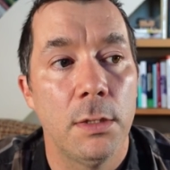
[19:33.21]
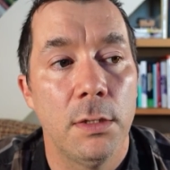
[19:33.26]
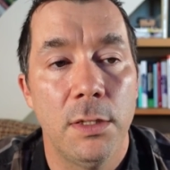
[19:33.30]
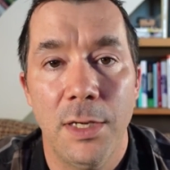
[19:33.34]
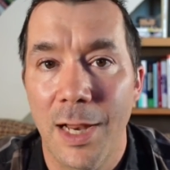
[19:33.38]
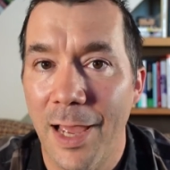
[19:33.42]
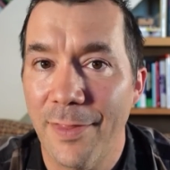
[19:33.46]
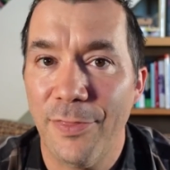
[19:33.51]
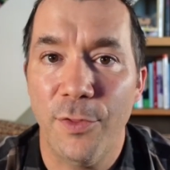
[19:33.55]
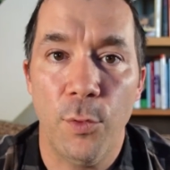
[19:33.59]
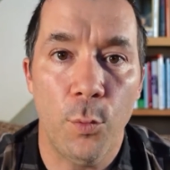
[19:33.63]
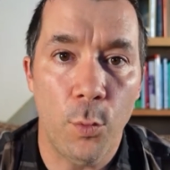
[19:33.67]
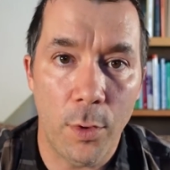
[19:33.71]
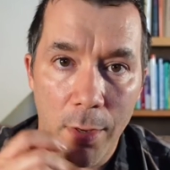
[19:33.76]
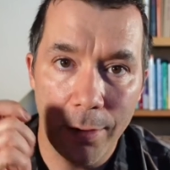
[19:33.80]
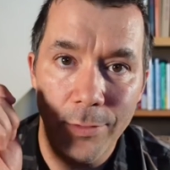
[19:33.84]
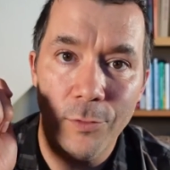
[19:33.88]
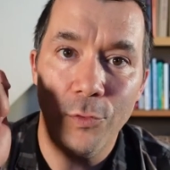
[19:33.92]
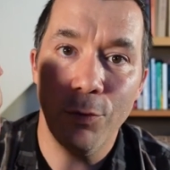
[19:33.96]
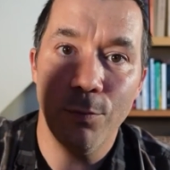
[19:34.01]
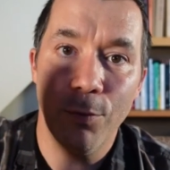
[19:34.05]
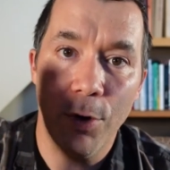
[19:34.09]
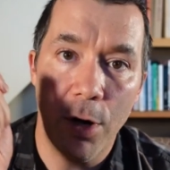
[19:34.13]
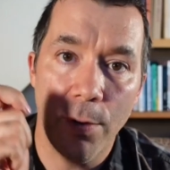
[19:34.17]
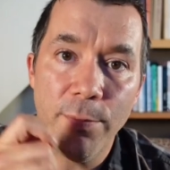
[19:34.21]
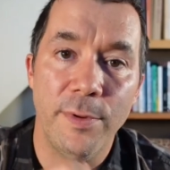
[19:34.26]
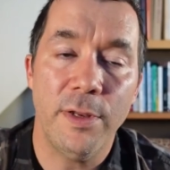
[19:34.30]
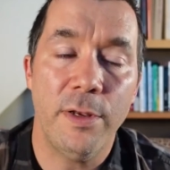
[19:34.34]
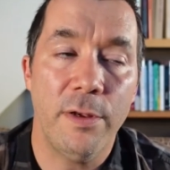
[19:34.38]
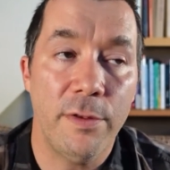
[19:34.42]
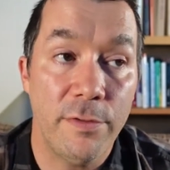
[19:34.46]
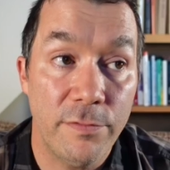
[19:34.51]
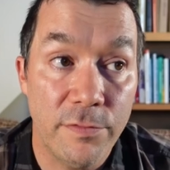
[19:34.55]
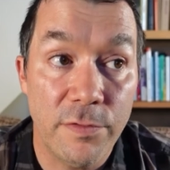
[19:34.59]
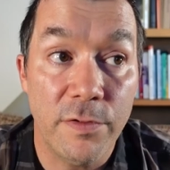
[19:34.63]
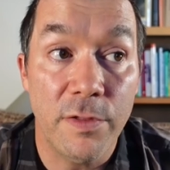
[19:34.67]
not the one who brought
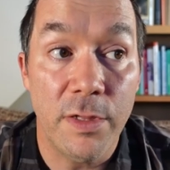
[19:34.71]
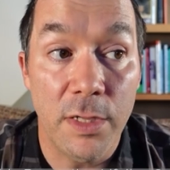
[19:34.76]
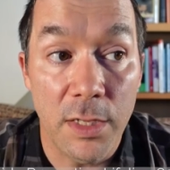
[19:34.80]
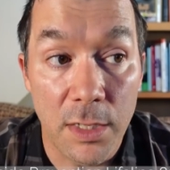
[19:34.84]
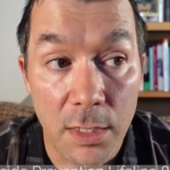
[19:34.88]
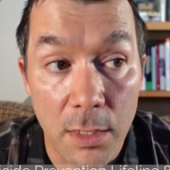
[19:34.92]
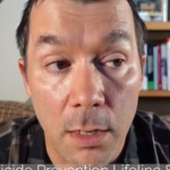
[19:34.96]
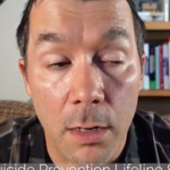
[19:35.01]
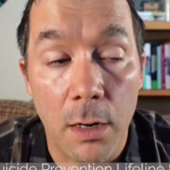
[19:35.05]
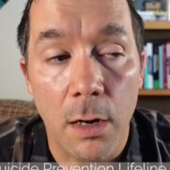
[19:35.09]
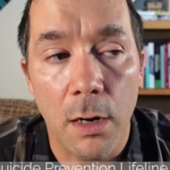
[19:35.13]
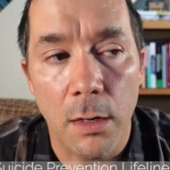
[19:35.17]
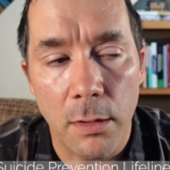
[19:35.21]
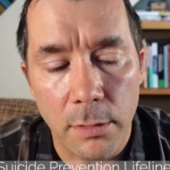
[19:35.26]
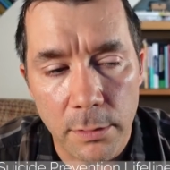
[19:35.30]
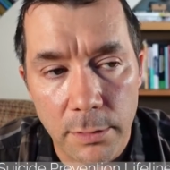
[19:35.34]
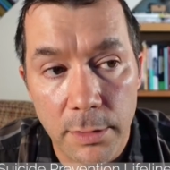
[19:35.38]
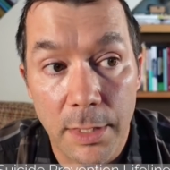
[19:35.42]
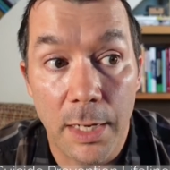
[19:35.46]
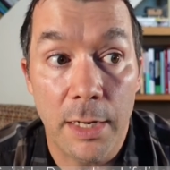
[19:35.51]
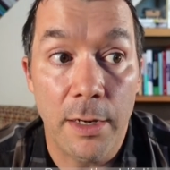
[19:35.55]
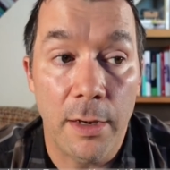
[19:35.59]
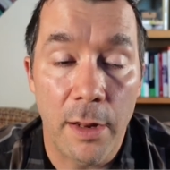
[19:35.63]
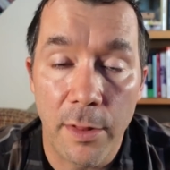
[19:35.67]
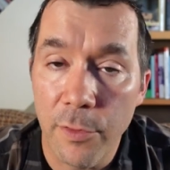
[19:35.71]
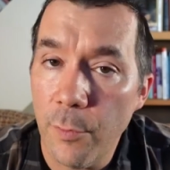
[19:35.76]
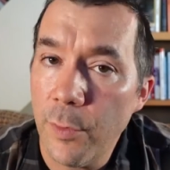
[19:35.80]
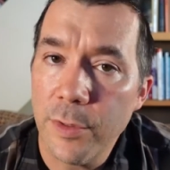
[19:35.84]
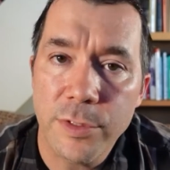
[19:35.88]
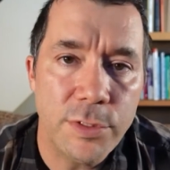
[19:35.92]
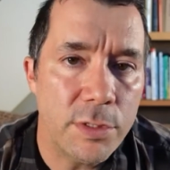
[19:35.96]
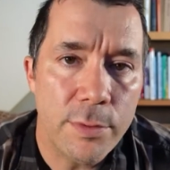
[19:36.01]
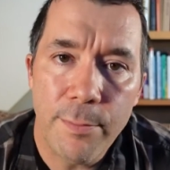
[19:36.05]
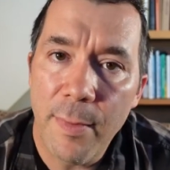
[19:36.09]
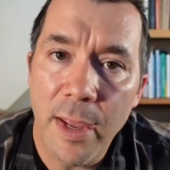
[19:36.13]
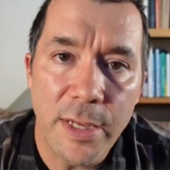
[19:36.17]
me to the ER, yet another one.
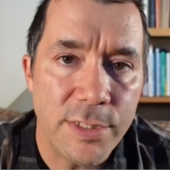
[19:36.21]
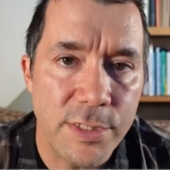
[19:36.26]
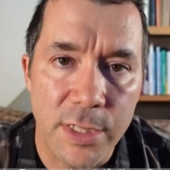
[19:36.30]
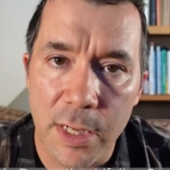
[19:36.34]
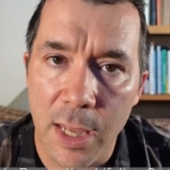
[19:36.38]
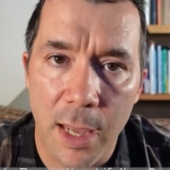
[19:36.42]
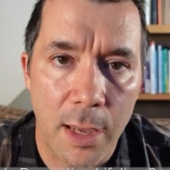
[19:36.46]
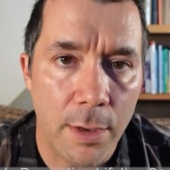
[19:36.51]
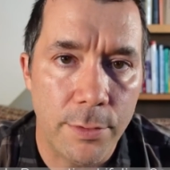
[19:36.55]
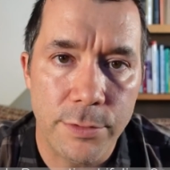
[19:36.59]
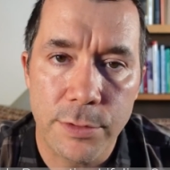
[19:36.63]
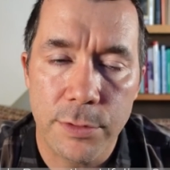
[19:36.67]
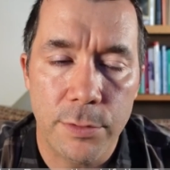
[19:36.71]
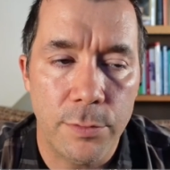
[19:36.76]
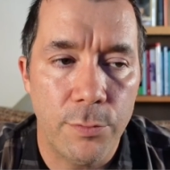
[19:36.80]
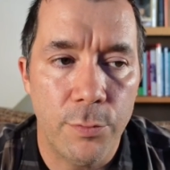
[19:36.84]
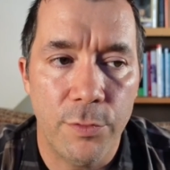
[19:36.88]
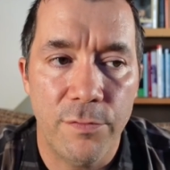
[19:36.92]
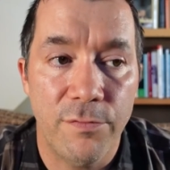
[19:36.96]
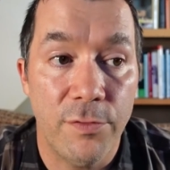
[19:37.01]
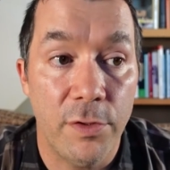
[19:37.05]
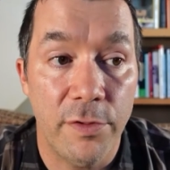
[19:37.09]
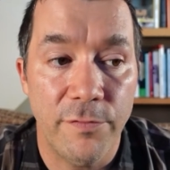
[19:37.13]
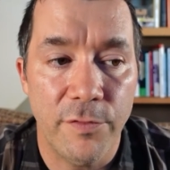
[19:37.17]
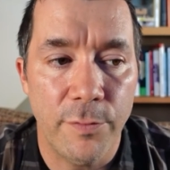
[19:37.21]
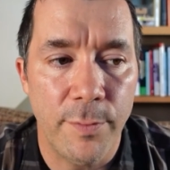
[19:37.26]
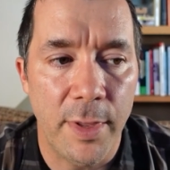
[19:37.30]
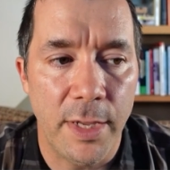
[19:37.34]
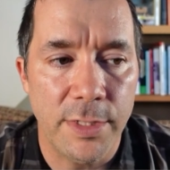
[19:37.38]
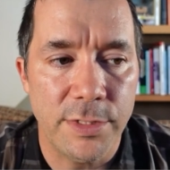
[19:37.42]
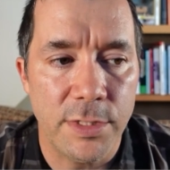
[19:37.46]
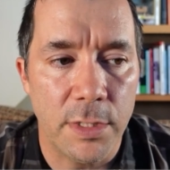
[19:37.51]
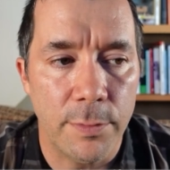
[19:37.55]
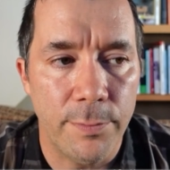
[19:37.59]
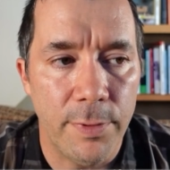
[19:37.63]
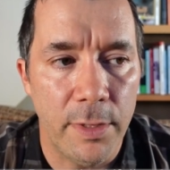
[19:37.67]
It's an amazing house full of
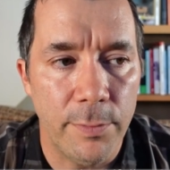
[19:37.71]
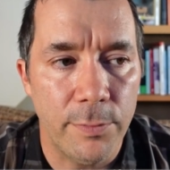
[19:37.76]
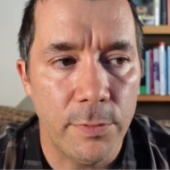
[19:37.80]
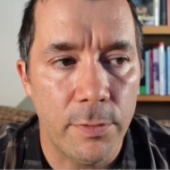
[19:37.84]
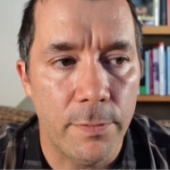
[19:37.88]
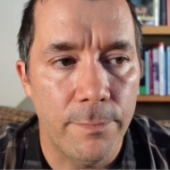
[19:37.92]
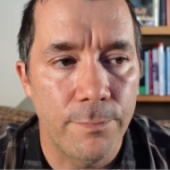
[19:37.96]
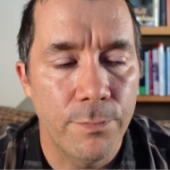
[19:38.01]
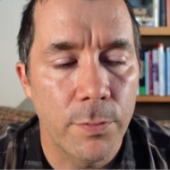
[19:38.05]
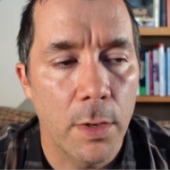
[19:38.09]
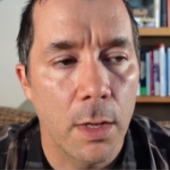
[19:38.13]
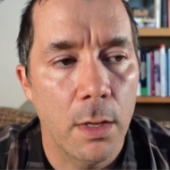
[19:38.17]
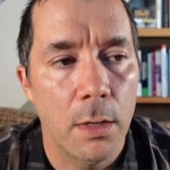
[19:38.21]
amazing people.